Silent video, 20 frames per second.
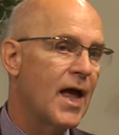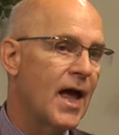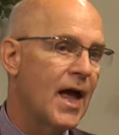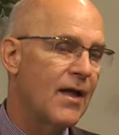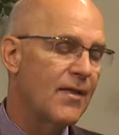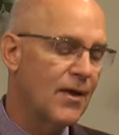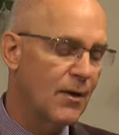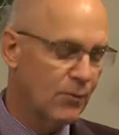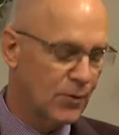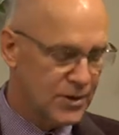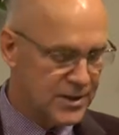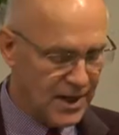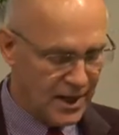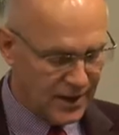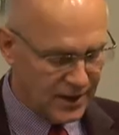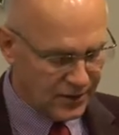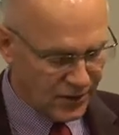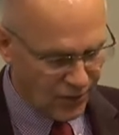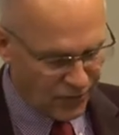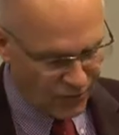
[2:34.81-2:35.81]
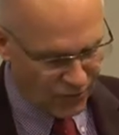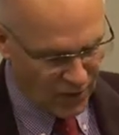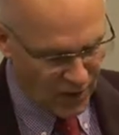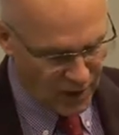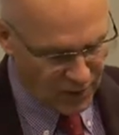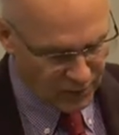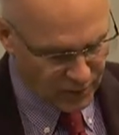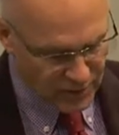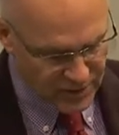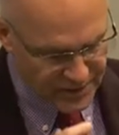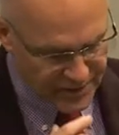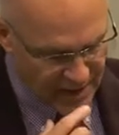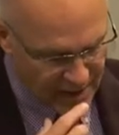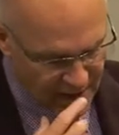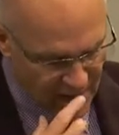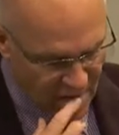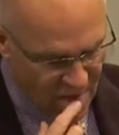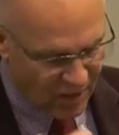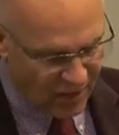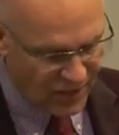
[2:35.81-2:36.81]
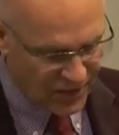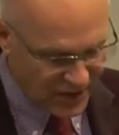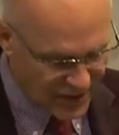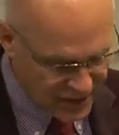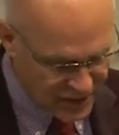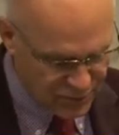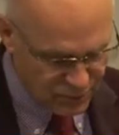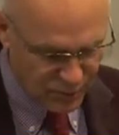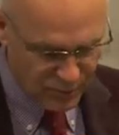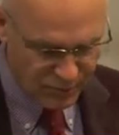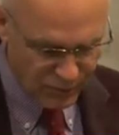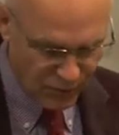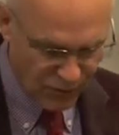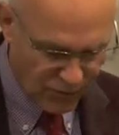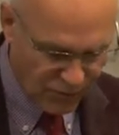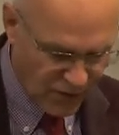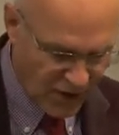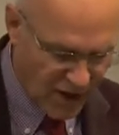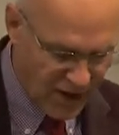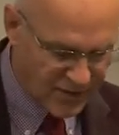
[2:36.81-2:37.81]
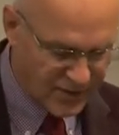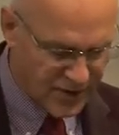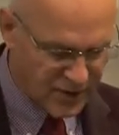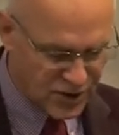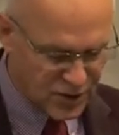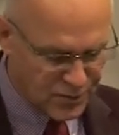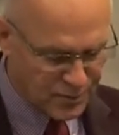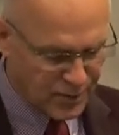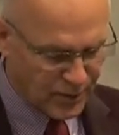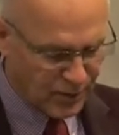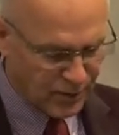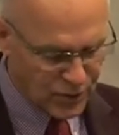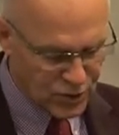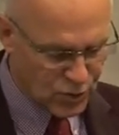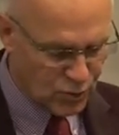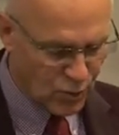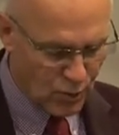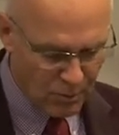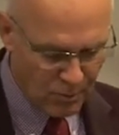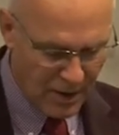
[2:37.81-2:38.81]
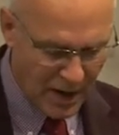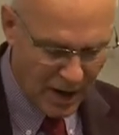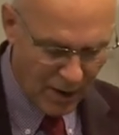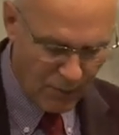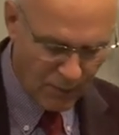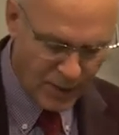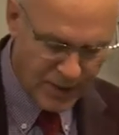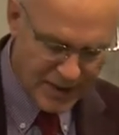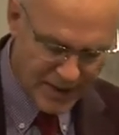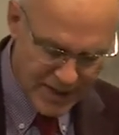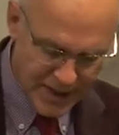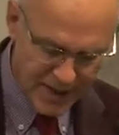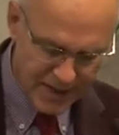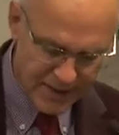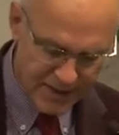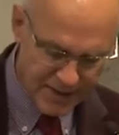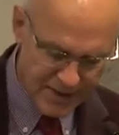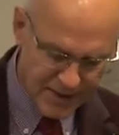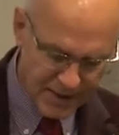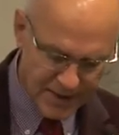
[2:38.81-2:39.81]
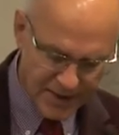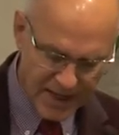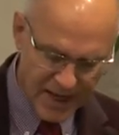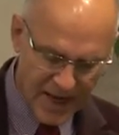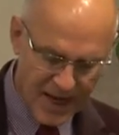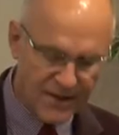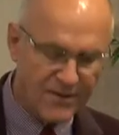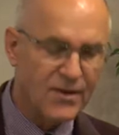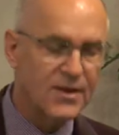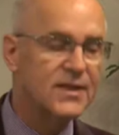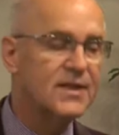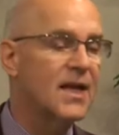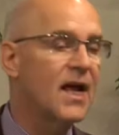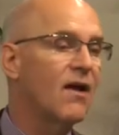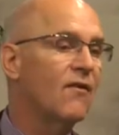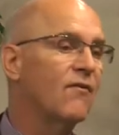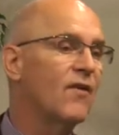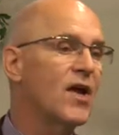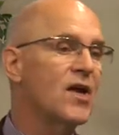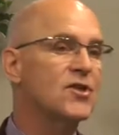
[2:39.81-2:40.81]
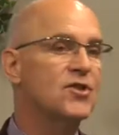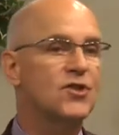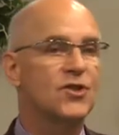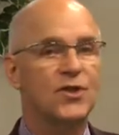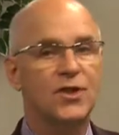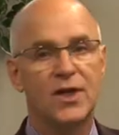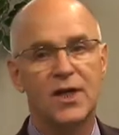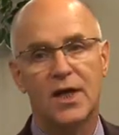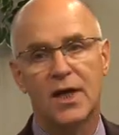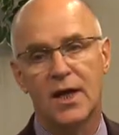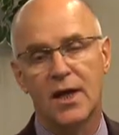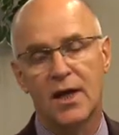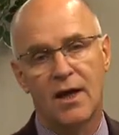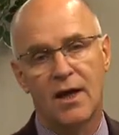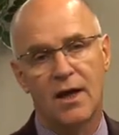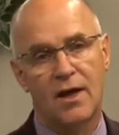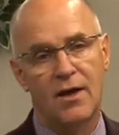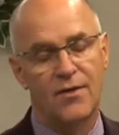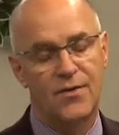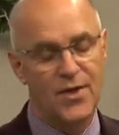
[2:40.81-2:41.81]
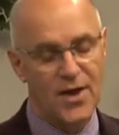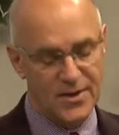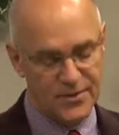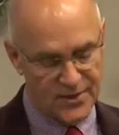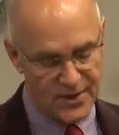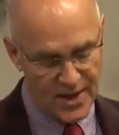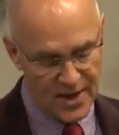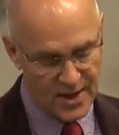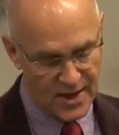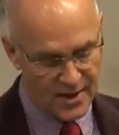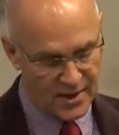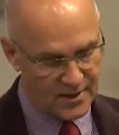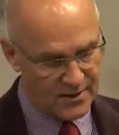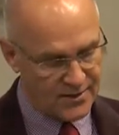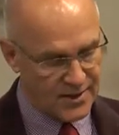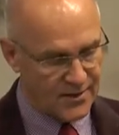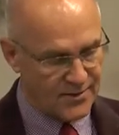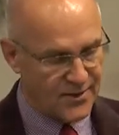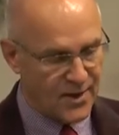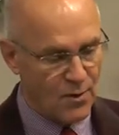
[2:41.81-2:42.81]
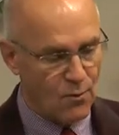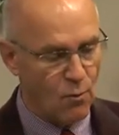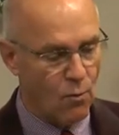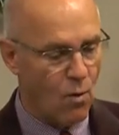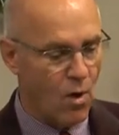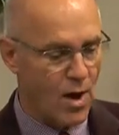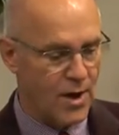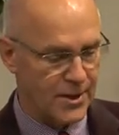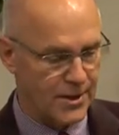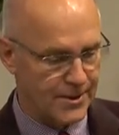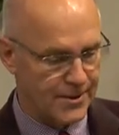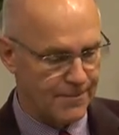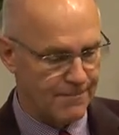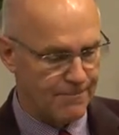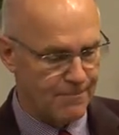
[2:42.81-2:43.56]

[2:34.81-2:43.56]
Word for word: And they were telling their followers that this would provide the spiritual power needed to gain the salvation that they wanted.